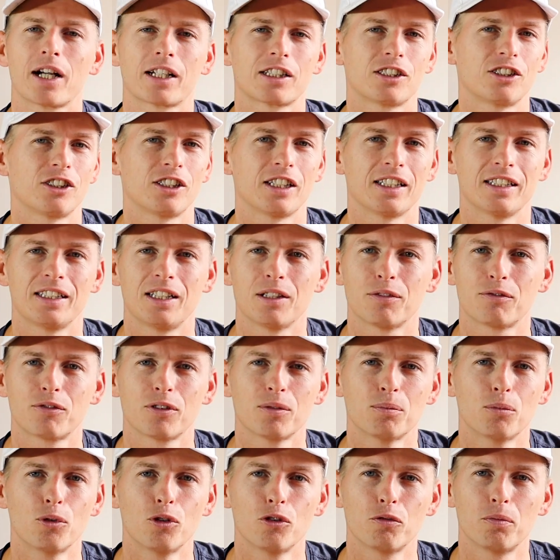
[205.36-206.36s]
practicing
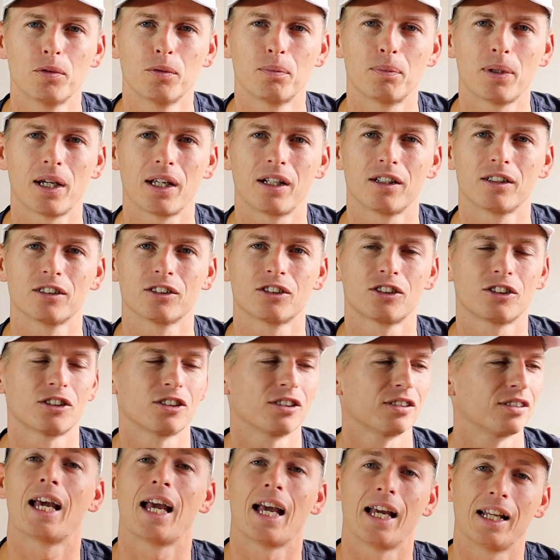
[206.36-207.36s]
different movement
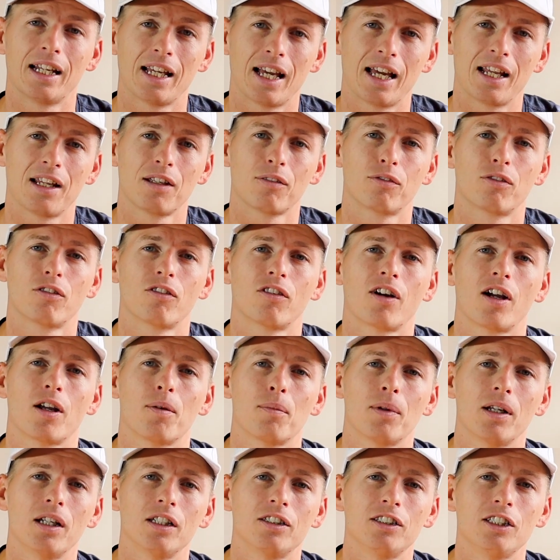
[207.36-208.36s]
patterns, and adding
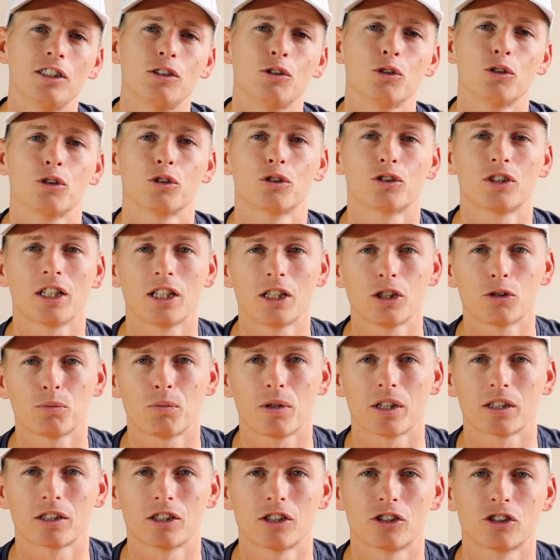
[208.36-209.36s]
variability to your tennis
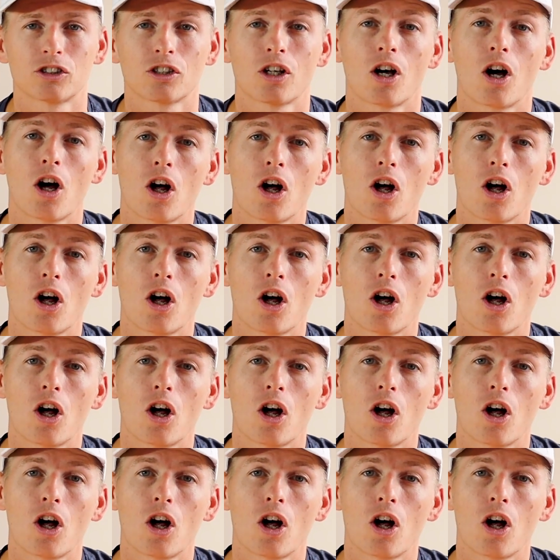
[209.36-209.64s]
practice